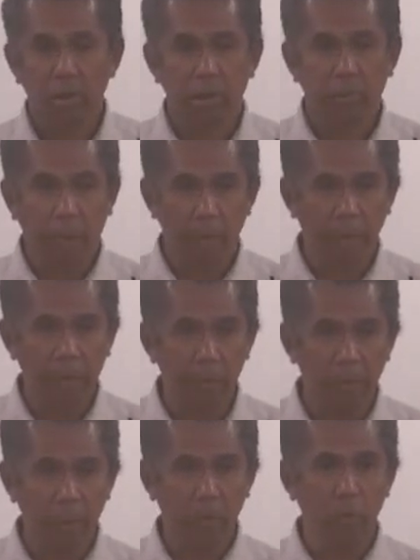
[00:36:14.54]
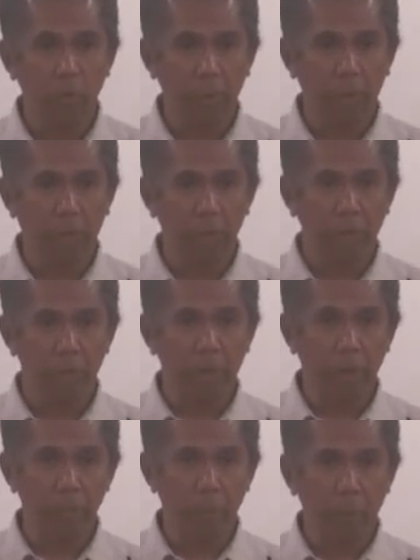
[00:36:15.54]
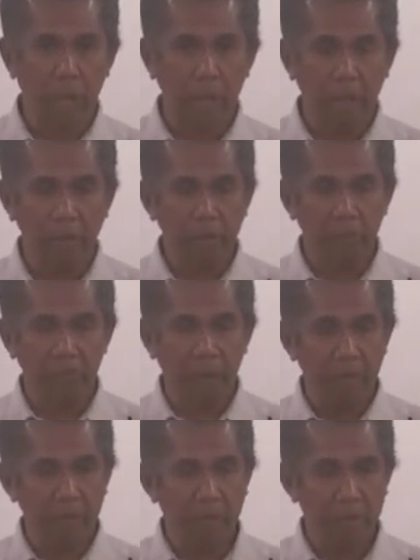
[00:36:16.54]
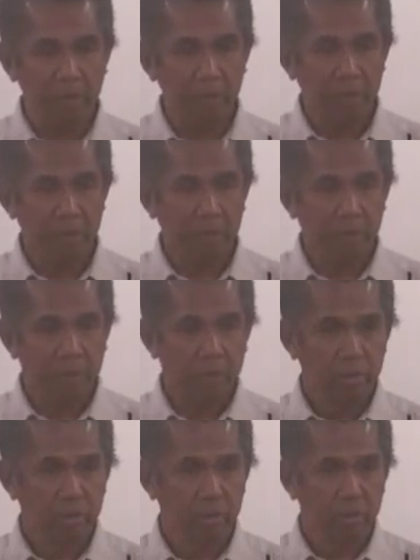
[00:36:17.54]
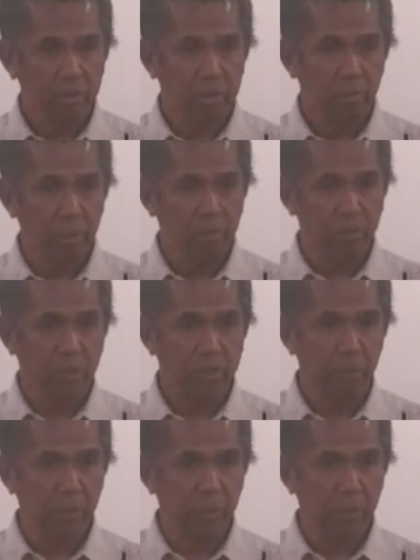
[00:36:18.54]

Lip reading: If I'm going to have a tattoo, perhaps I'm going to put Anne's face in my chest.